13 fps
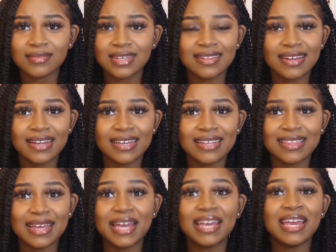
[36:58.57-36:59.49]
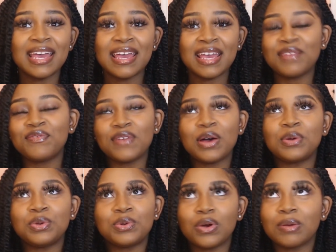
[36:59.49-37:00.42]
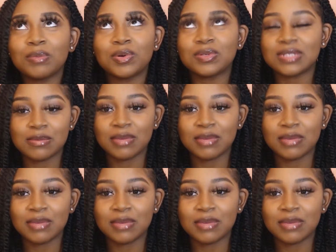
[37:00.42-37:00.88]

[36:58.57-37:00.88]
like that. It felt normal to